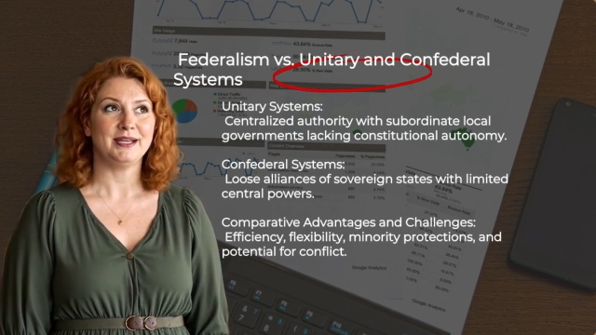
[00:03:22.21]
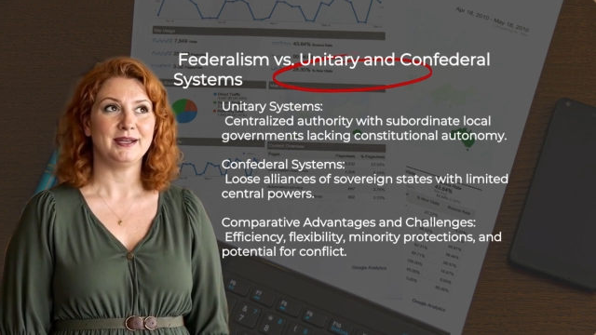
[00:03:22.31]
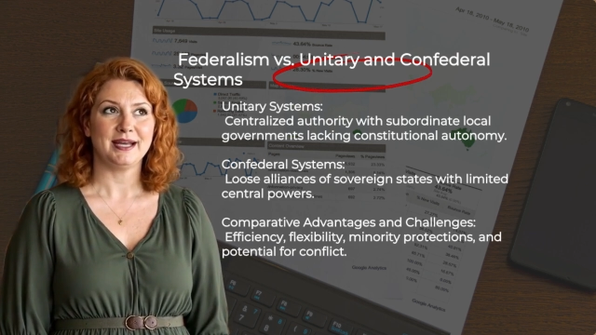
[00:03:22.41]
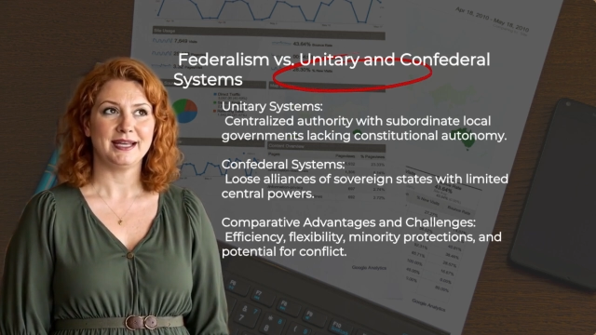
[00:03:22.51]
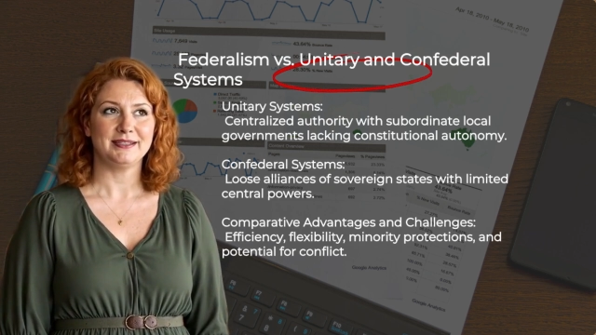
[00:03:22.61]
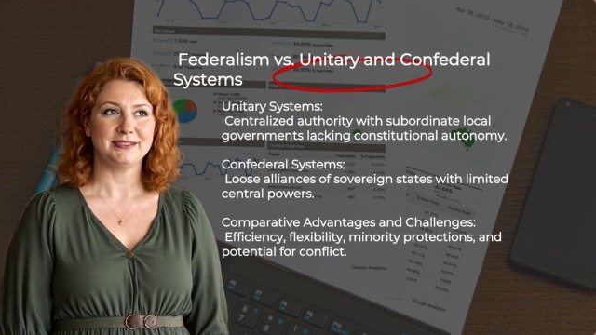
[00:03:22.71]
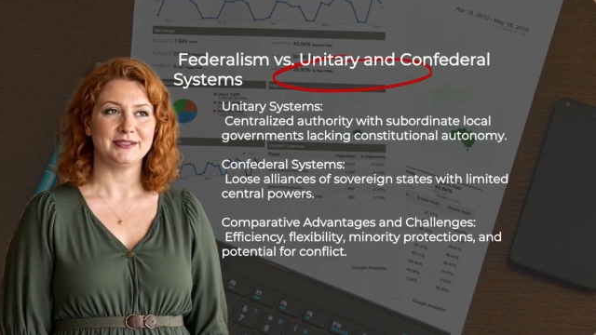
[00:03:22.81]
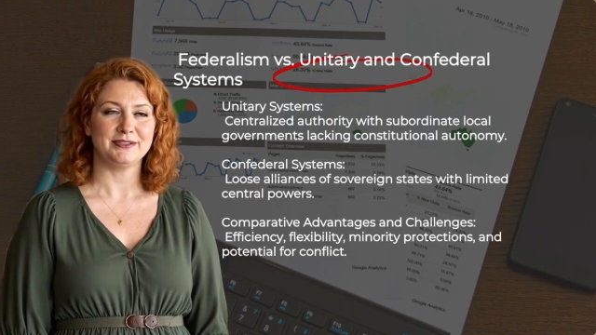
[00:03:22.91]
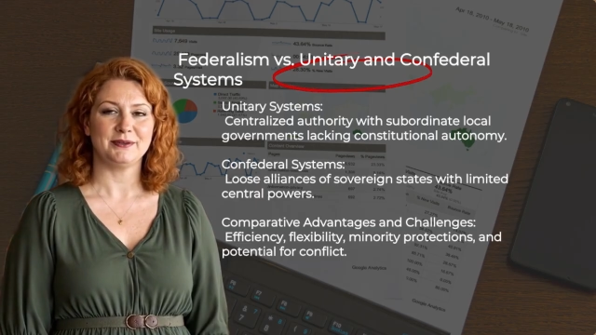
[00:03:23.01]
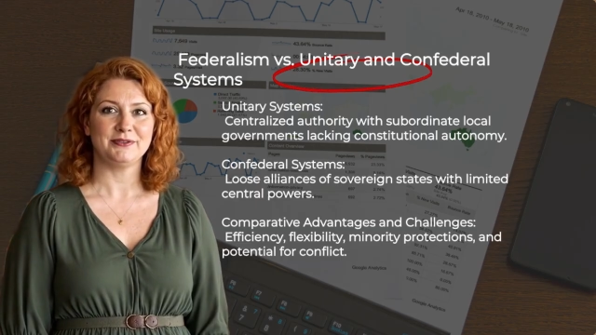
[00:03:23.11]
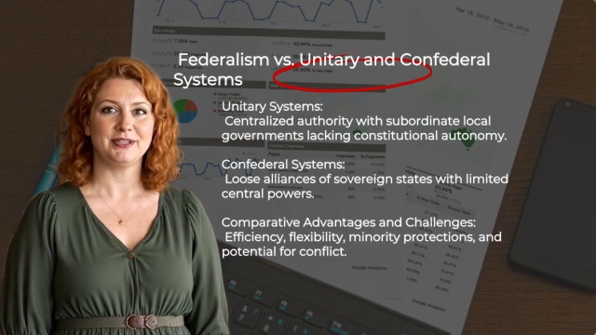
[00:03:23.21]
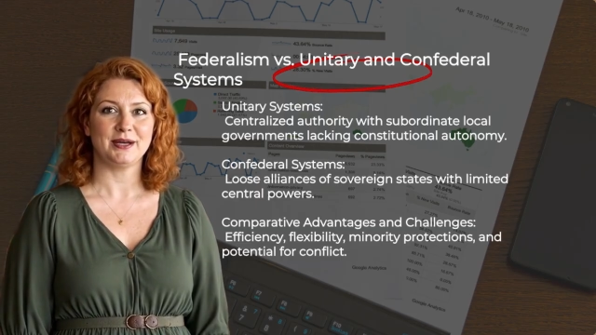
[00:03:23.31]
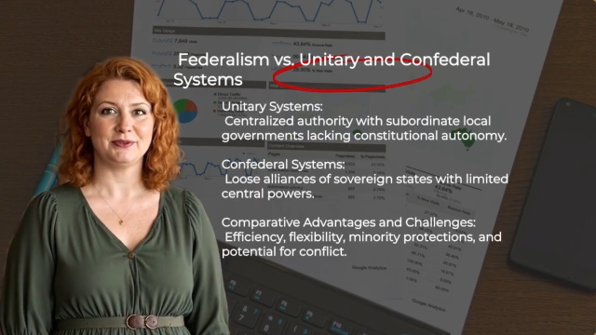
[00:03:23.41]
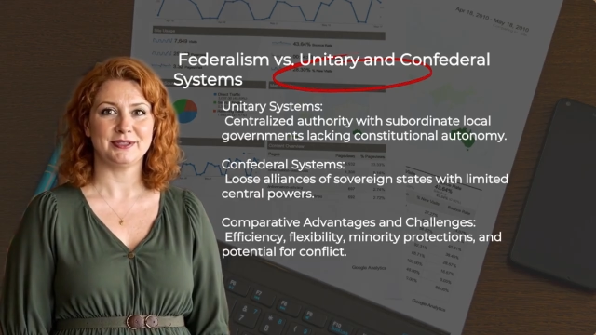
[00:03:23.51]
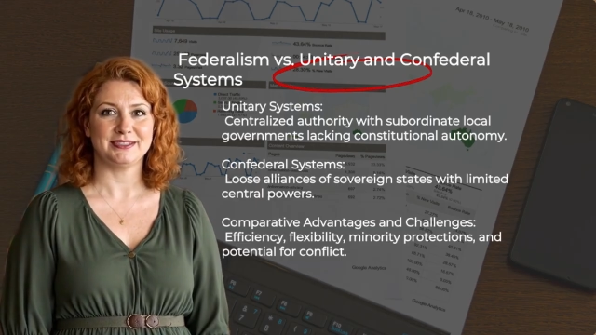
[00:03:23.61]
alliances of
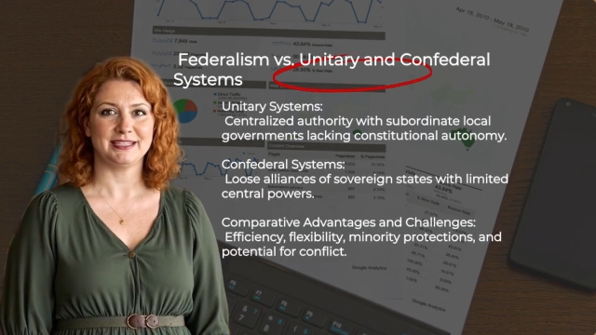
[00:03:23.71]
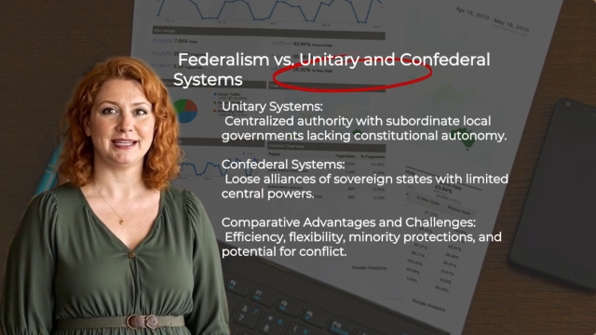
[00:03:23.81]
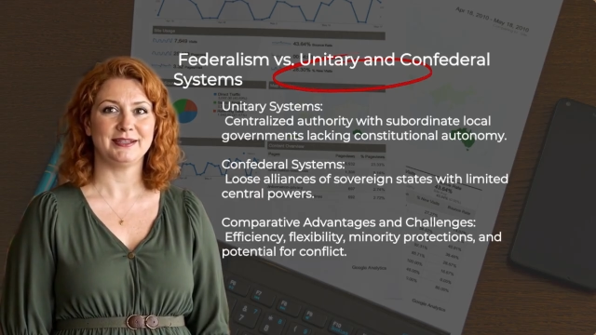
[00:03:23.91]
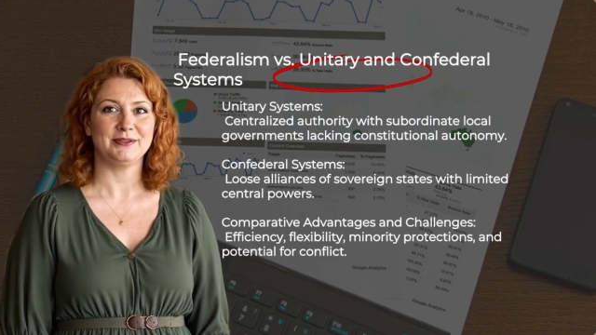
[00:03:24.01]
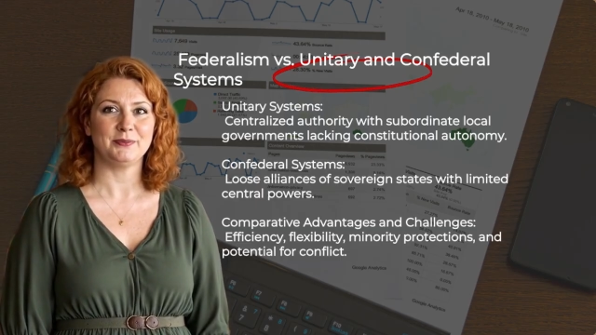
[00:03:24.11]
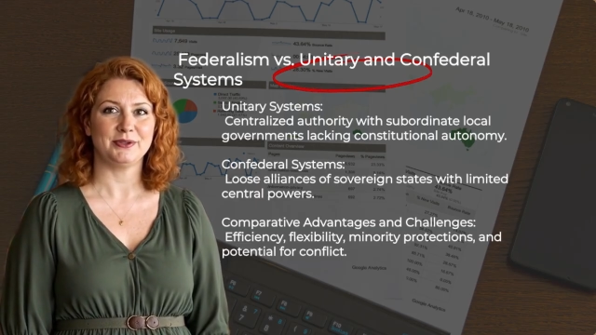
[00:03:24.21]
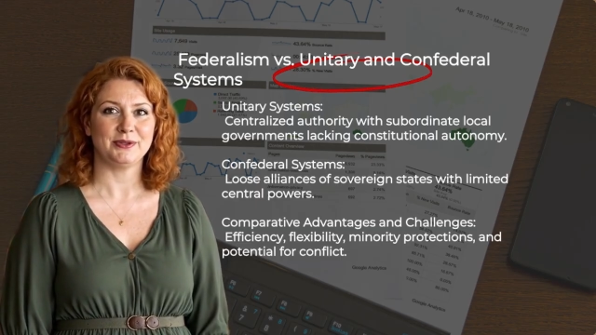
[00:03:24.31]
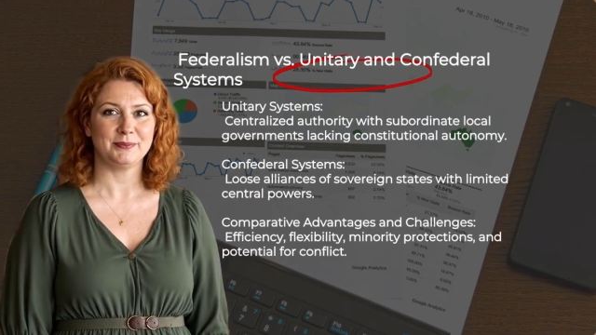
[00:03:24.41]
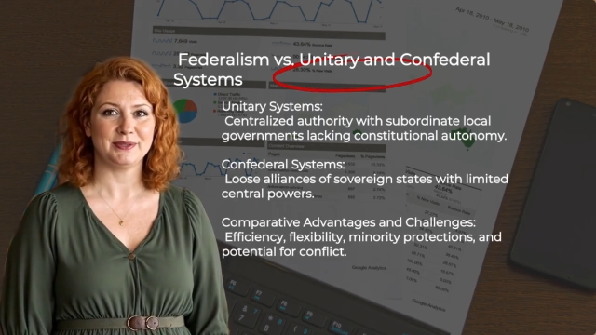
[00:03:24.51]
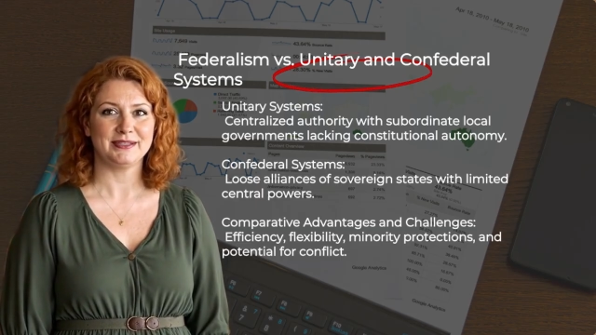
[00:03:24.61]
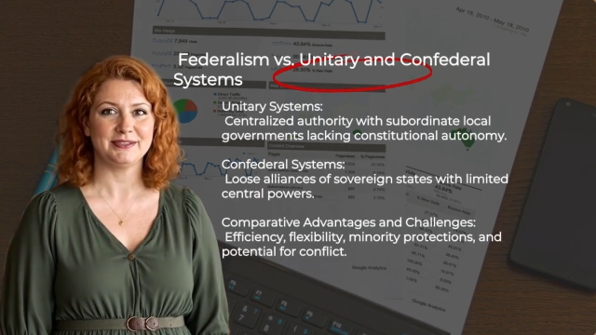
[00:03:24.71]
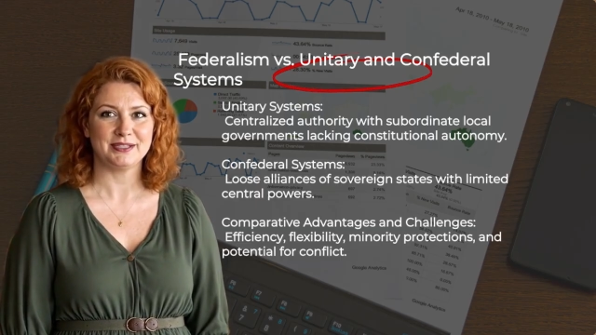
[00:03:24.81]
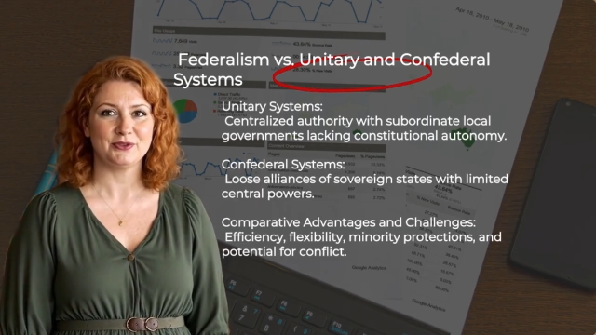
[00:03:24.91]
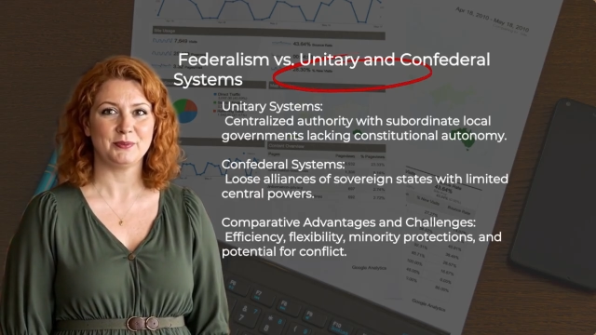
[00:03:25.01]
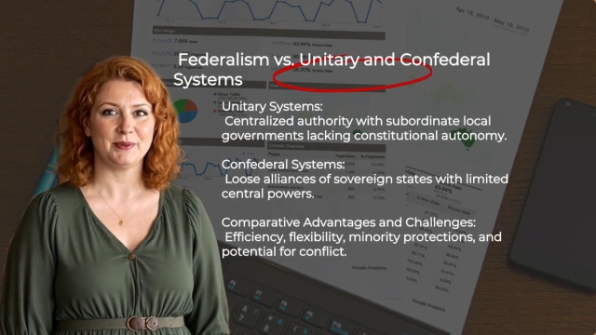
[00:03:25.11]
sovereign states with limited
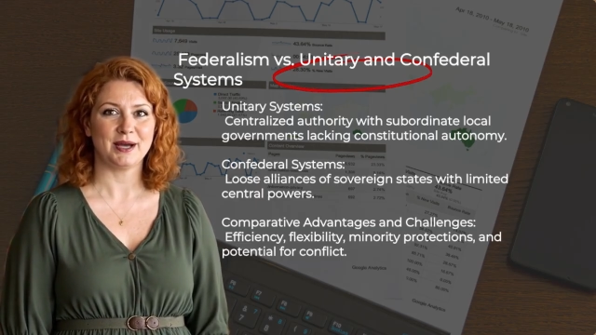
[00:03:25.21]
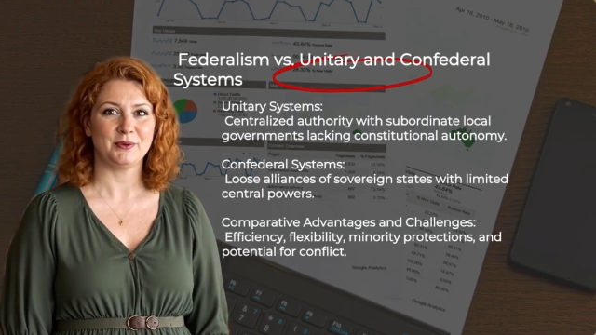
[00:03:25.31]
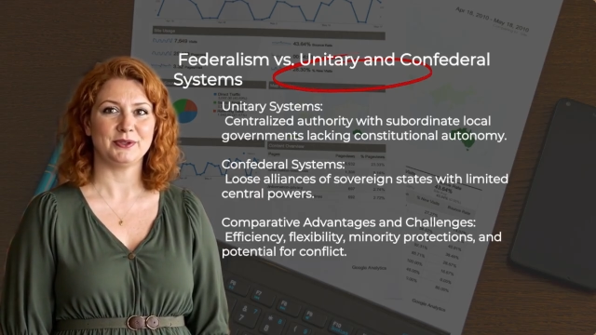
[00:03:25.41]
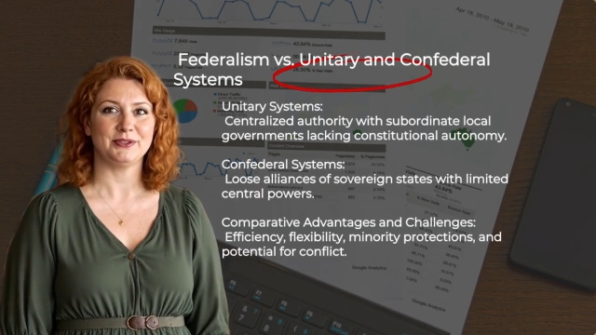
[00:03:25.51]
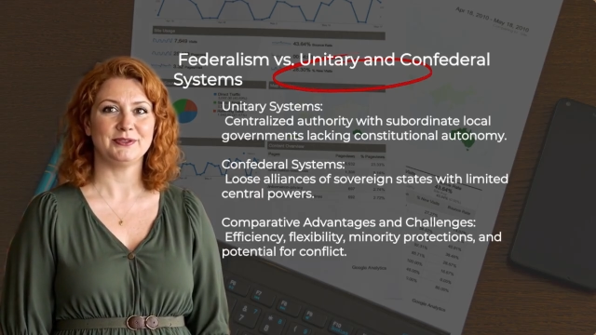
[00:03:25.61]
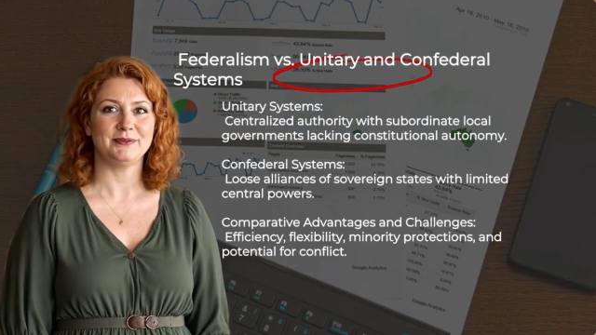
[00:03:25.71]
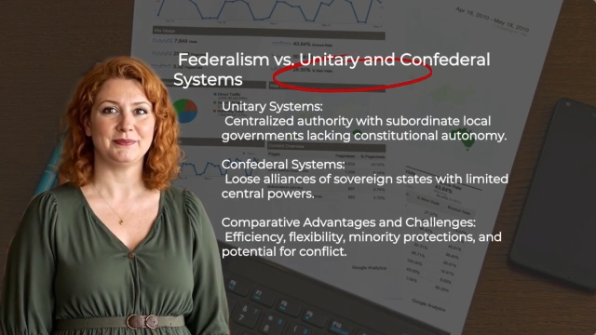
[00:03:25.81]
central powers.